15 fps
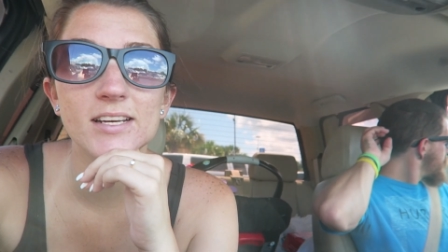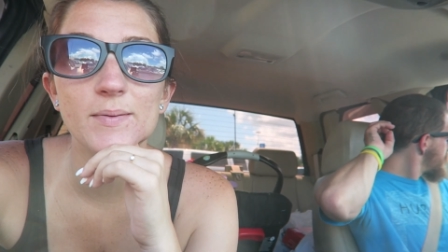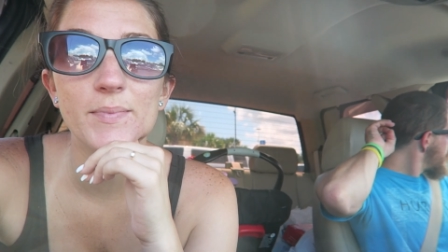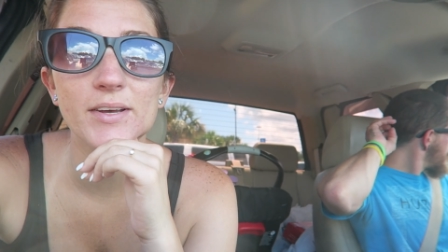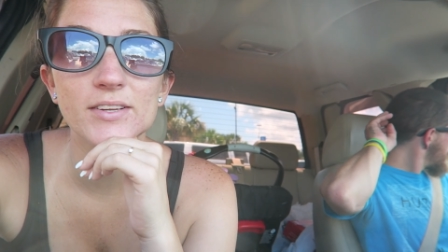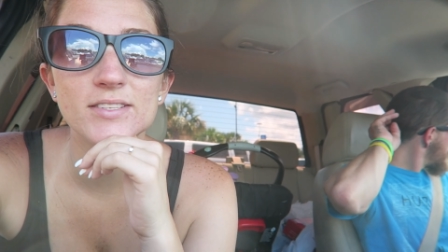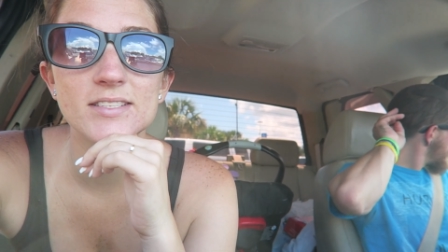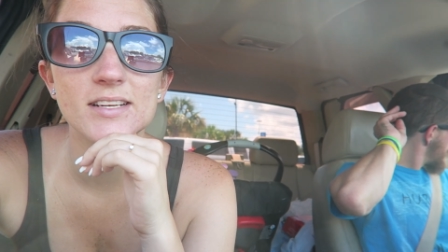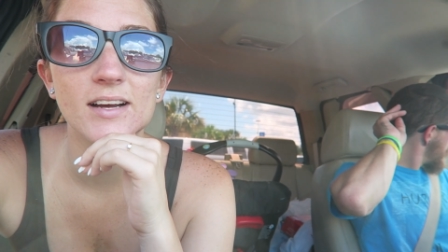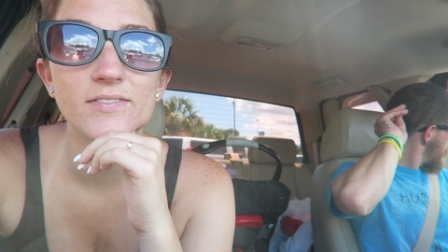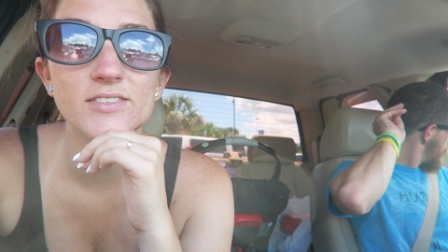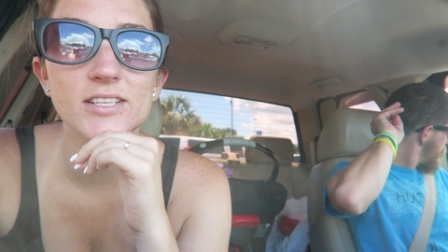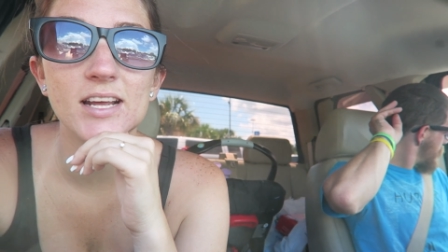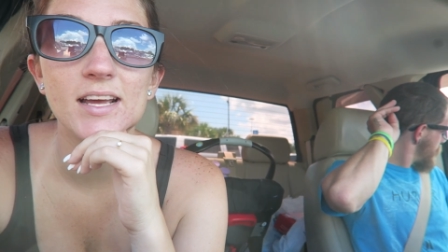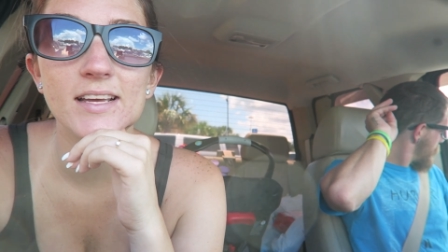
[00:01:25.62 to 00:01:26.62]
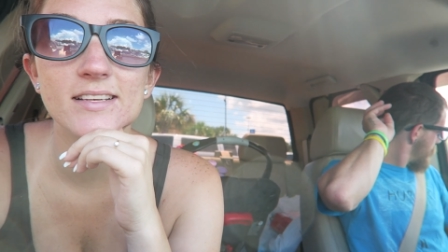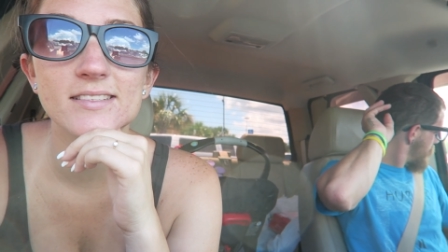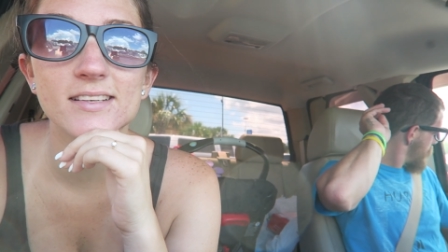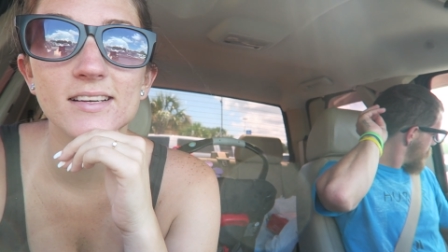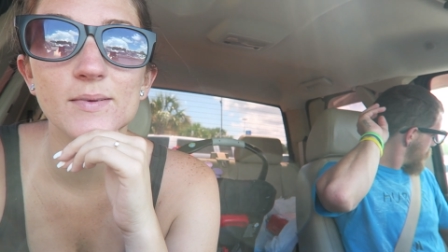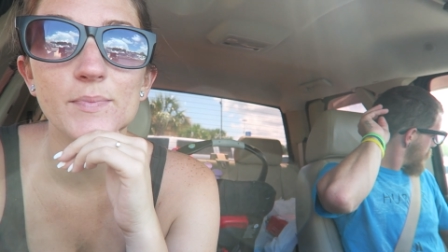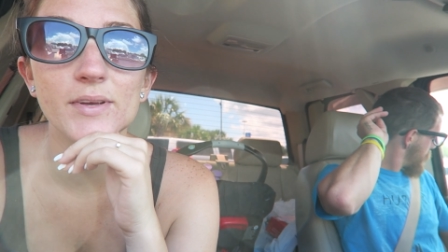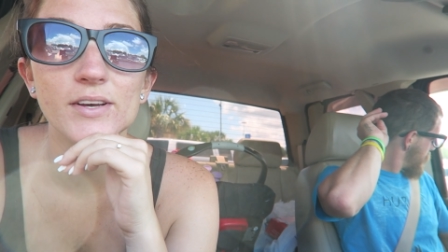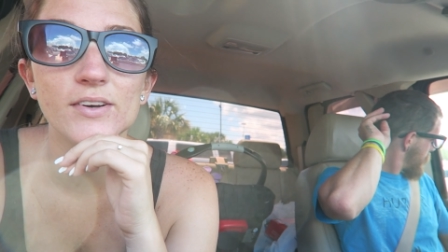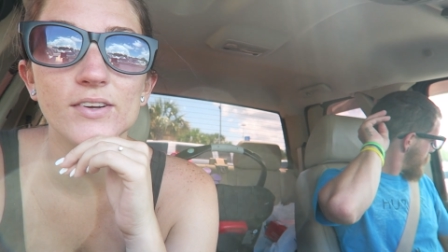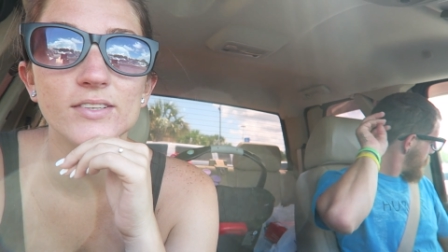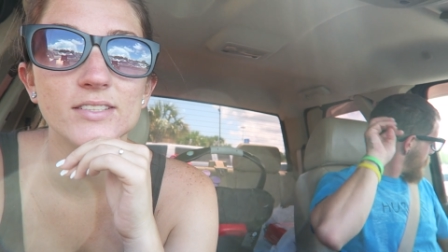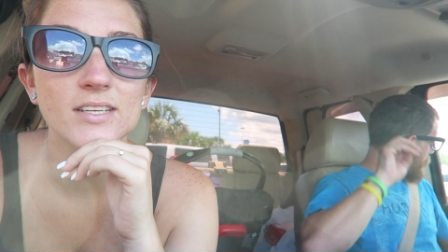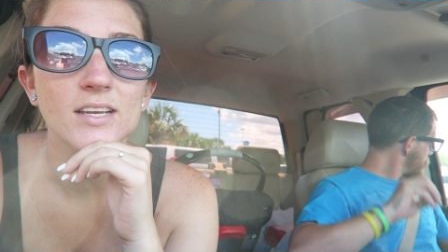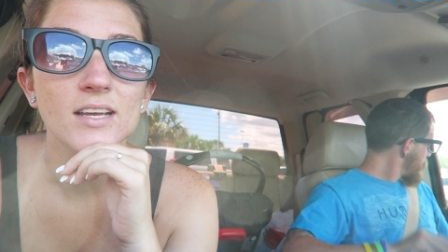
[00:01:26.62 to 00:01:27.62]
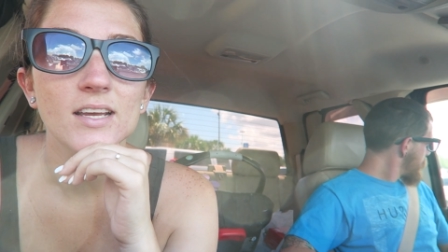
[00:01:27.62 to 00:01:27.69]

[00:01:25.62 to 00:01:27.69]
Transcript: gonna build stuff today. He's gonna build